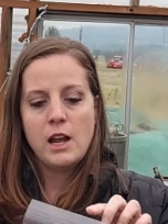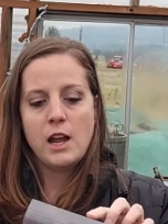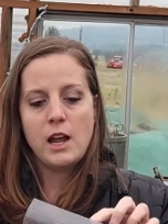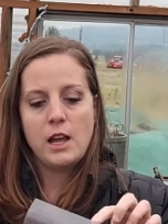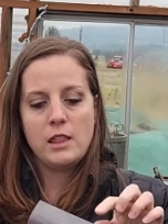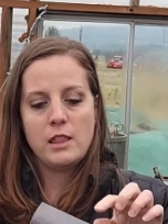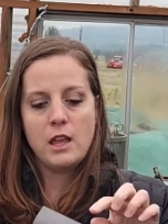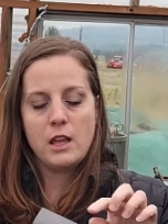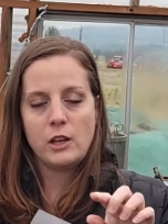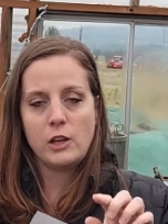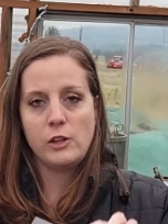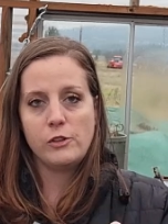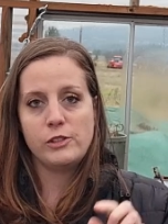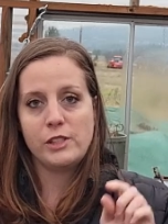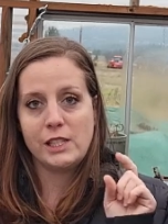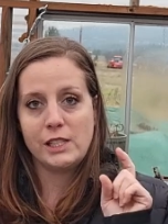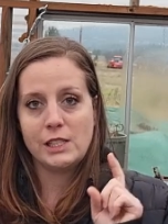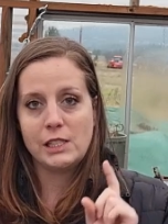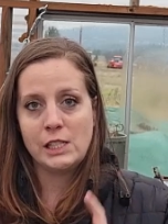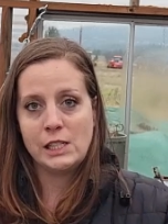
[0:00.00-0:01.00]
and then
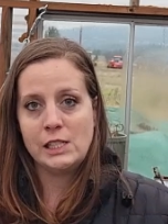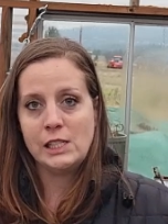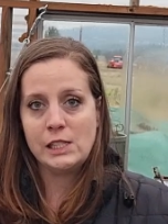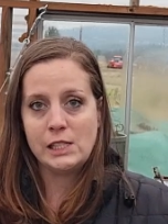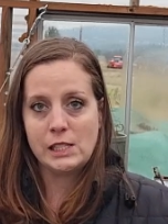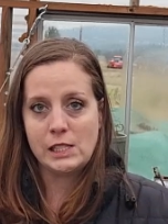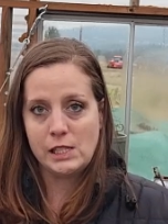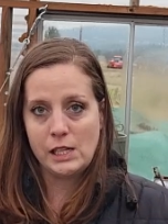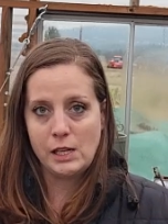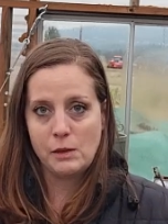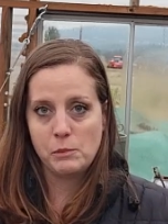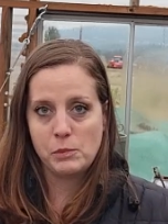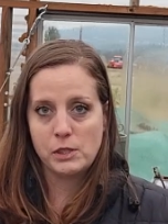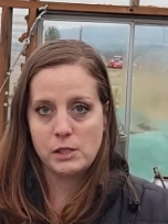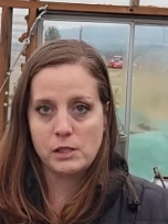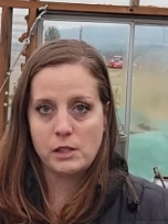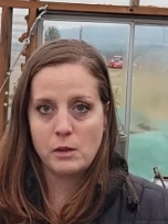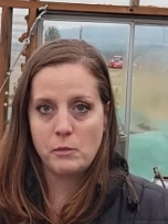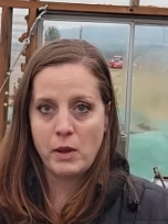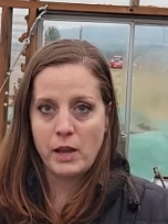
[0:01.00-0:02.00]
using tin snips.
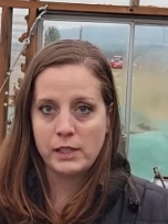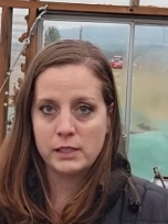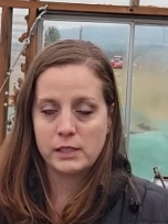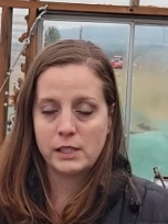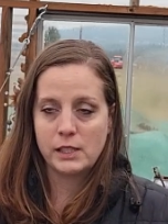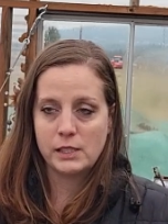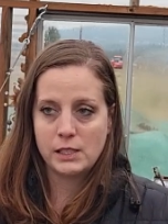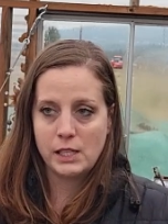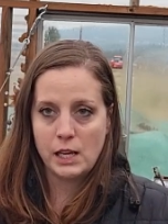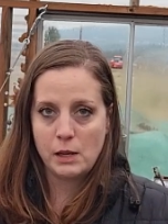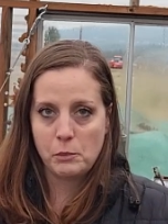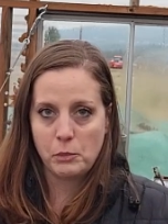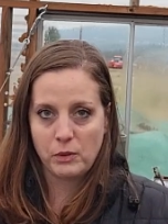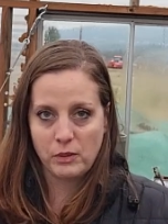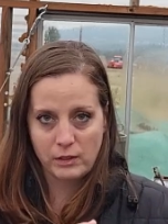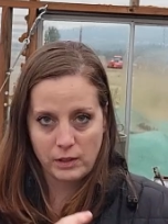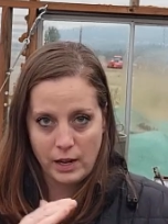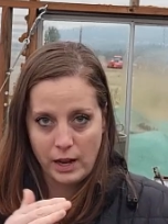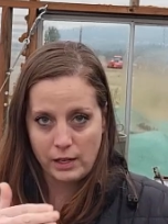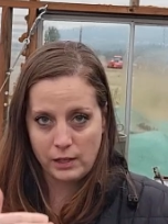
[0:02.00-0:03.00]
The masking tape
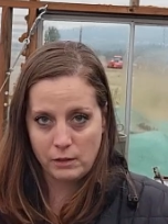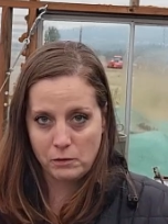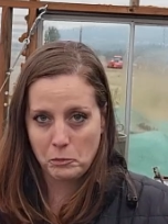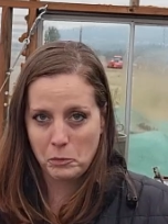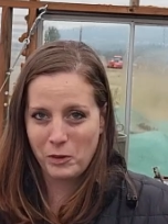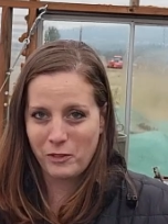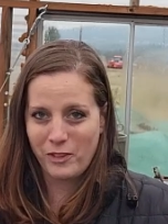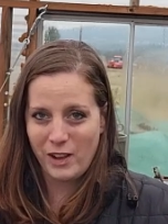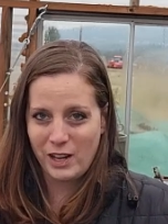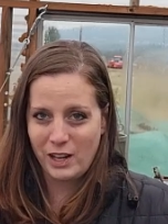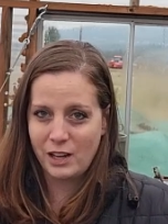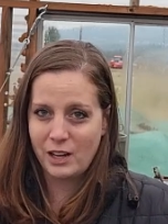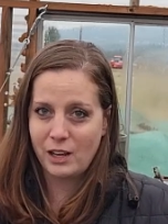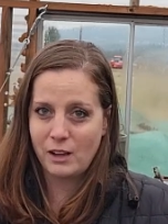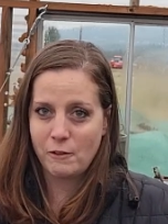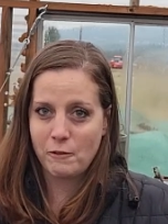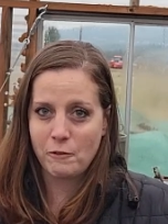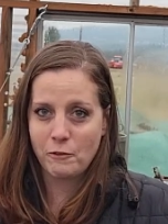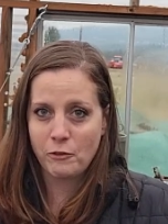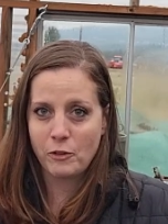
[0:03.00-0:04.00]
kind of prevented
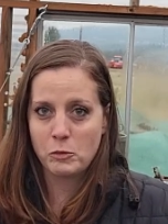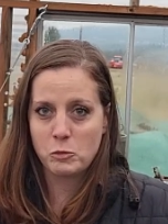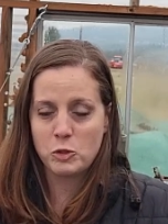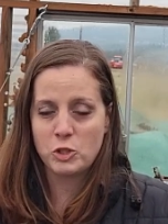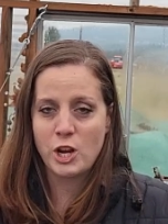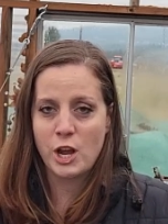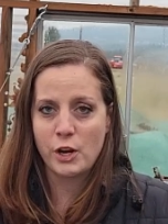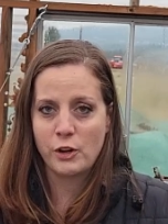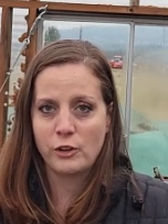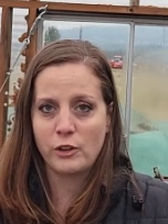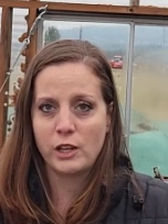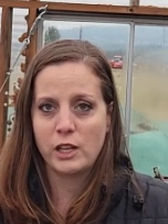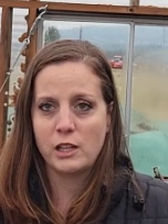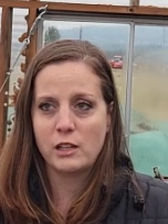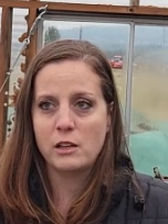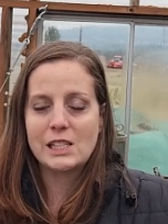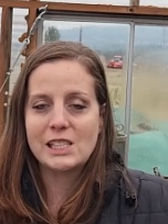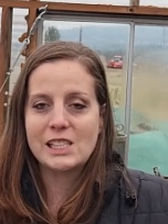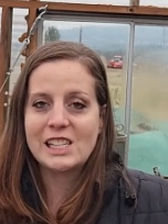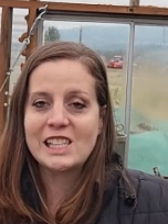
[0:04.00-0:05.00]
it from shattering.
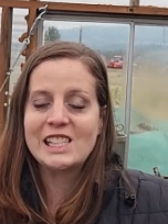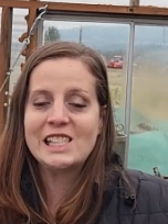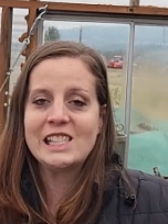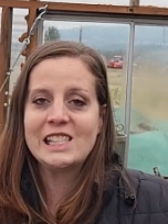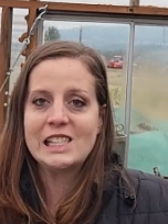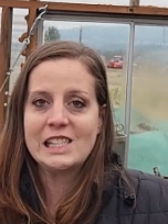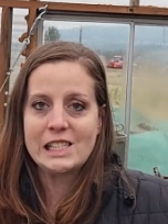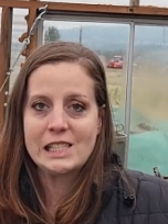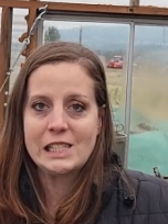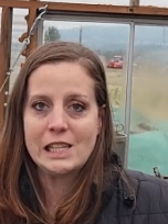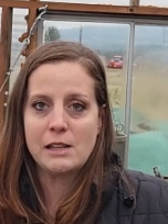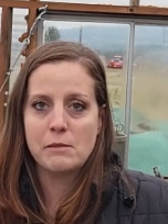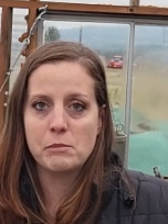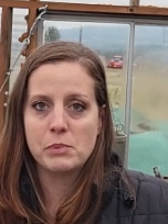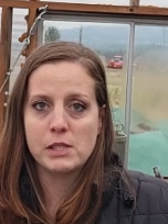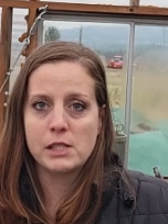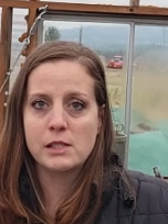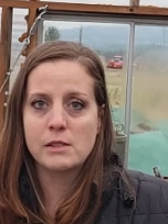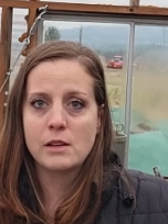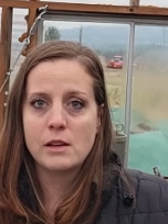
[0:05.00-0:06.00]
The tin
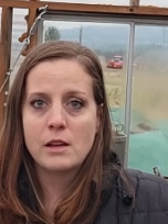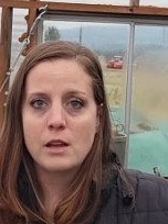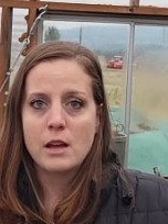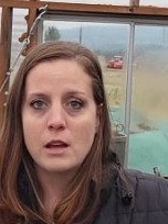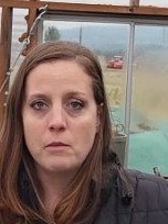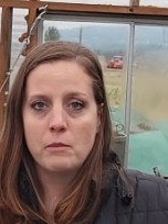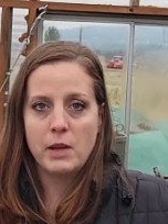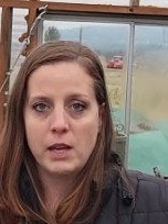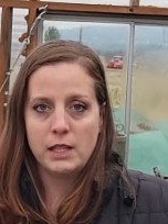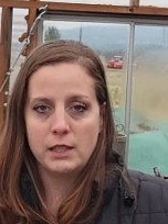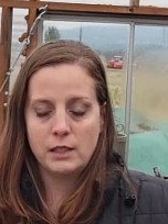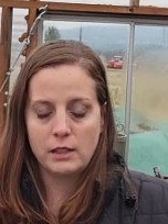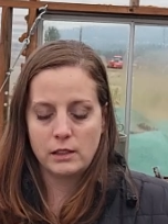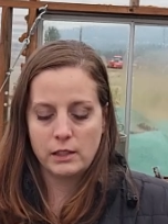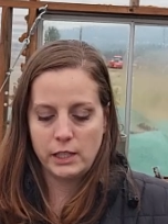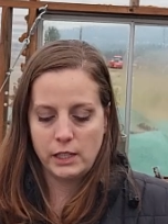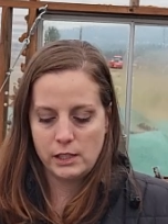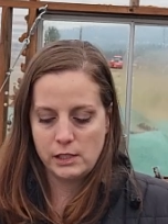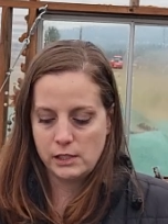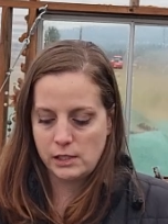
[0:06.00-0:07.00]
snips made the
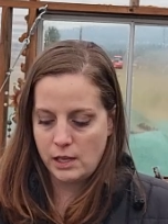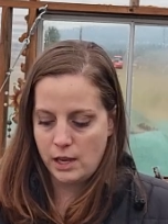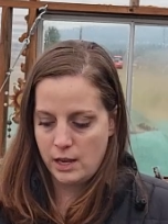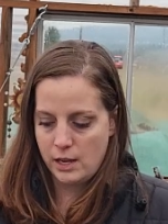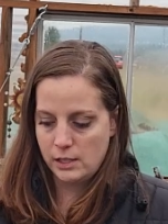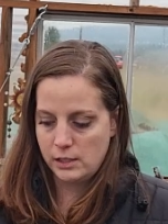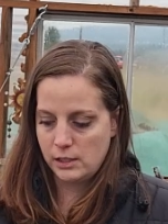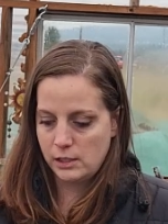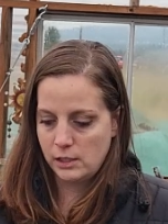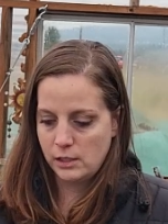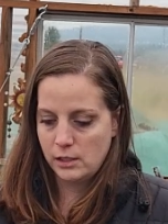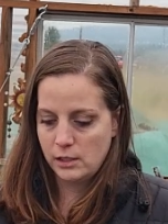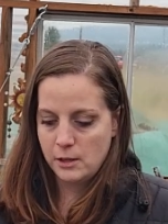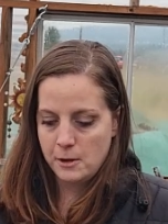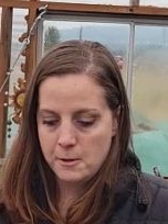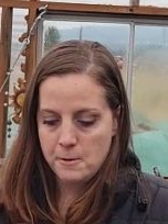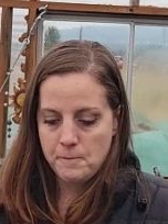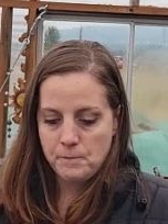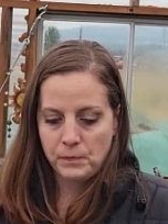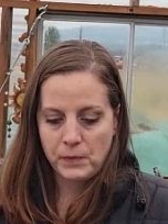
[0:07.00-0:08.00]
cleanest cut.
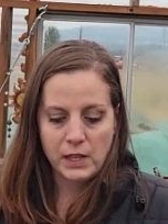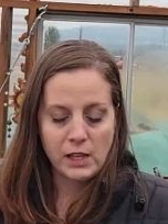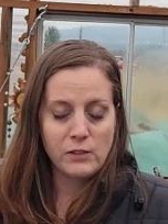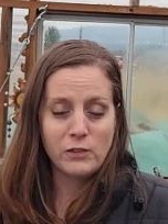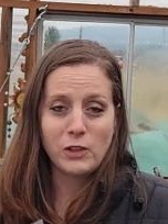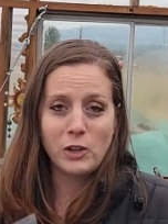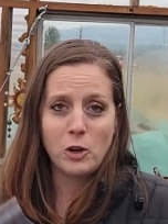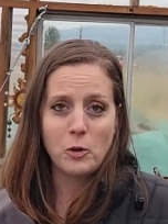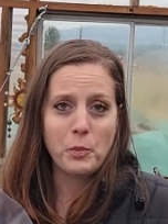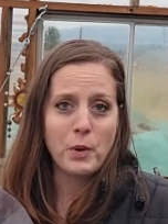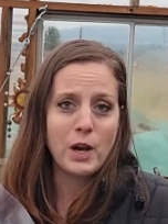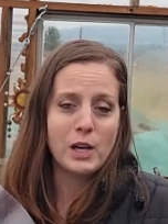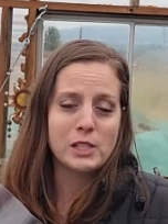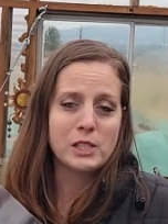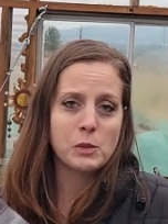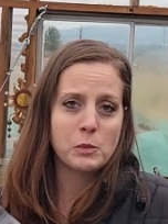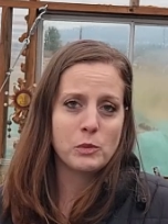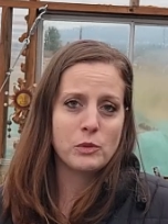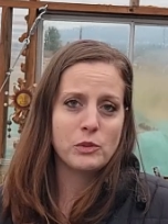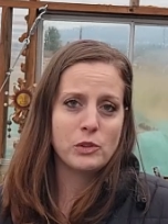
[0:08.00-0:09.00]
If at all
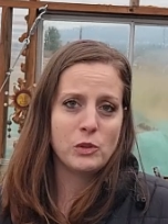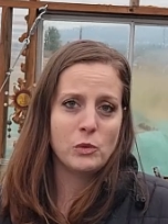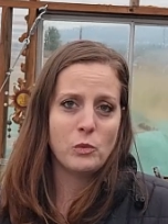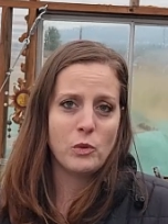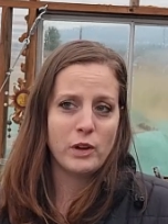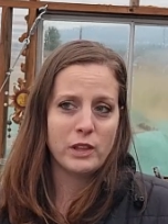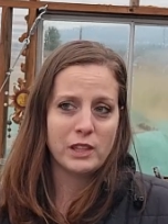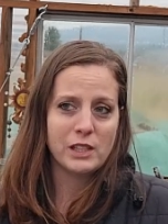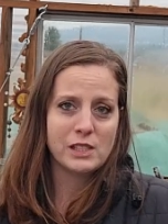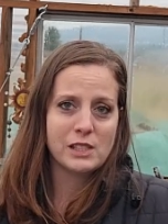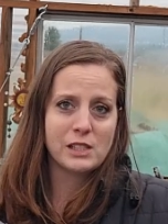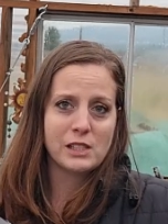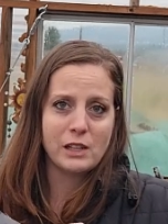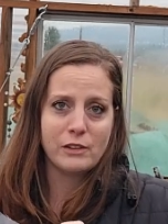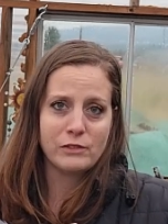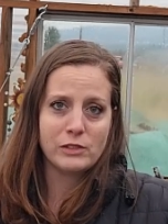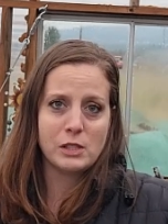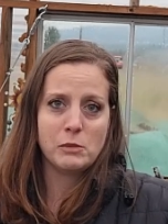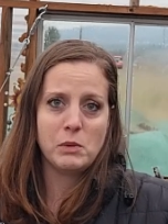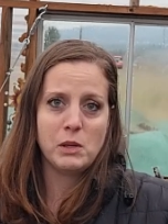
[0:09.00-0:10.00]
possible, you want this
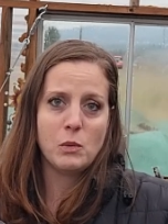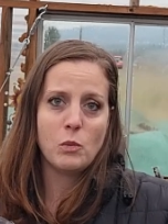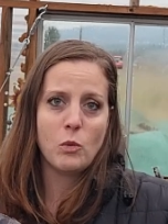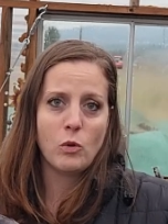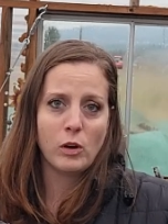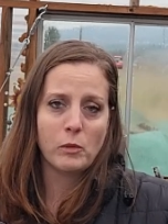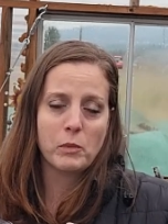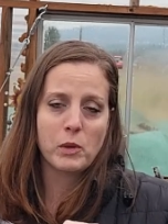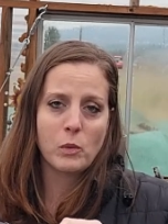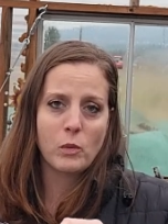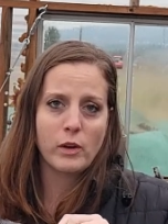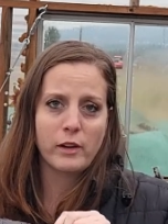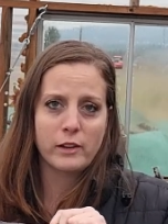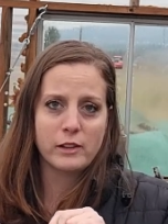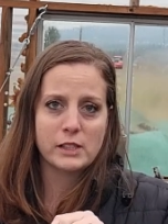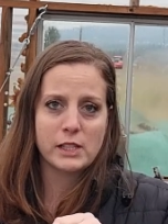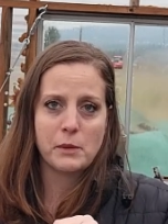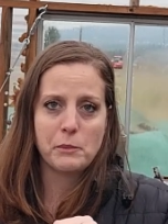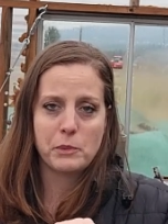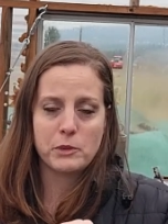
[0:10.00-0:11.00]
stuff to be warm. You want your
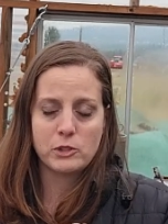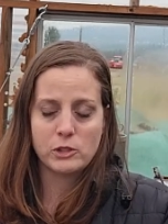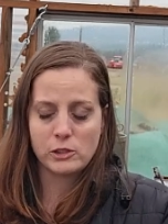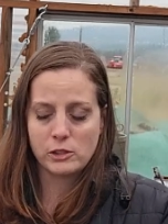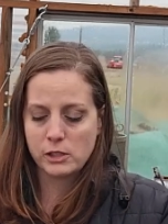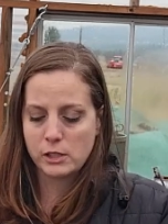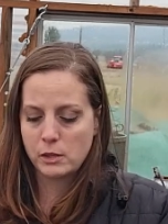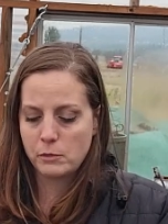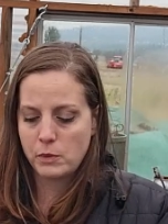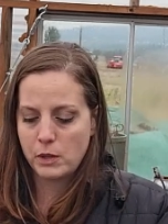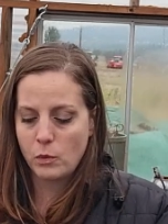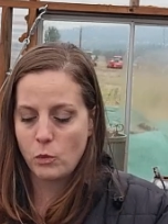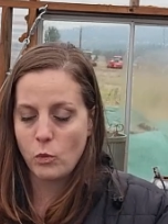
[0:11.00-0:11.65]
temperatures to be